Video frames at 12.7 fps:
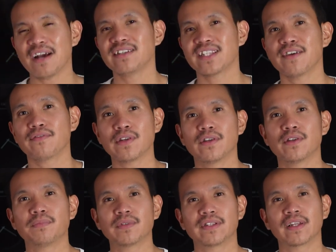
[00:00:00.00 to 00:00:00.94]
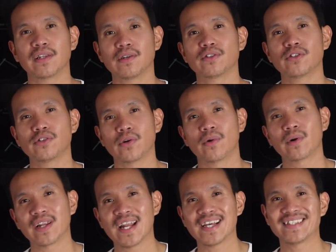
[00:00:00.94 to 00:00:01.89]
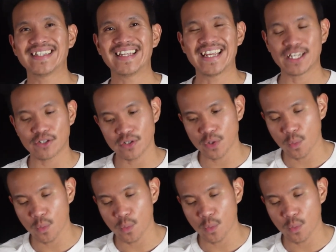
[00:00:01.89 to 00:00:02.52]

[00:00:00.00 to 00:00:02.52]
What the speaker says: it's time for you to put the clothes you organize into the